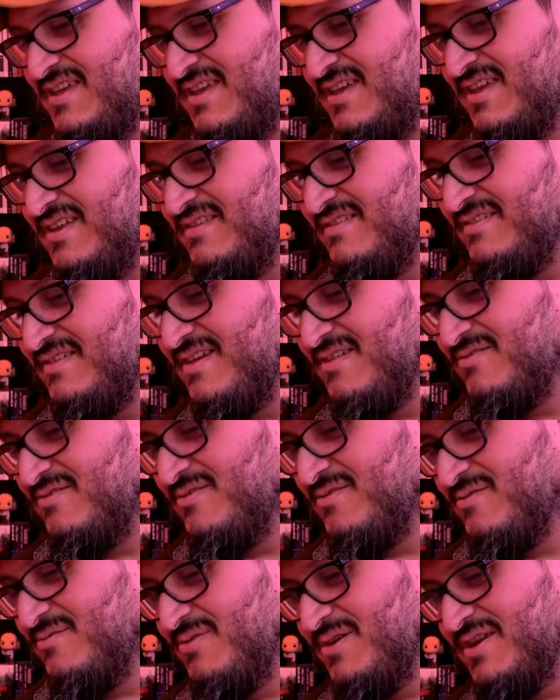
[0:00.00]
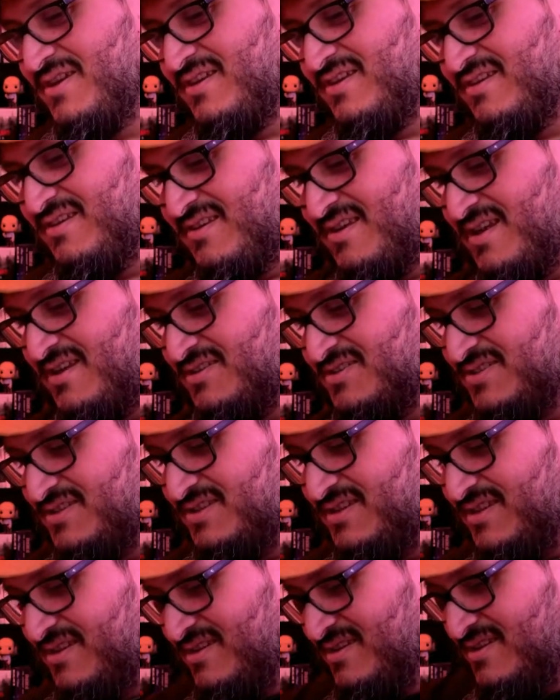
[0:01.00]
in. So I don't know what it
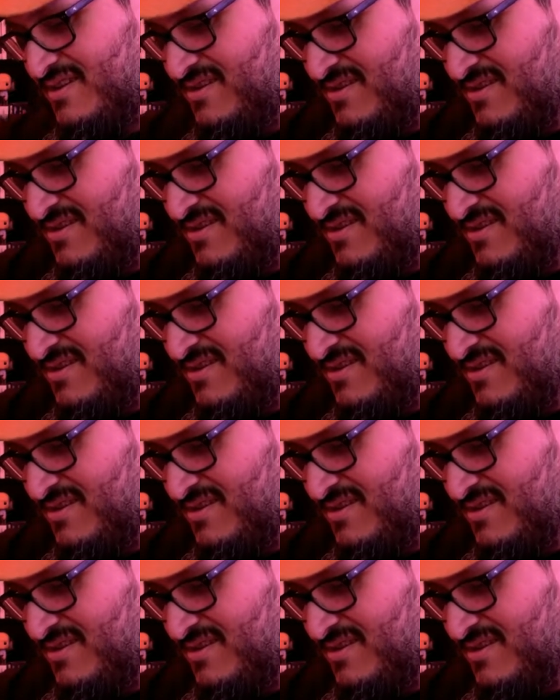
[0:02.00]
actually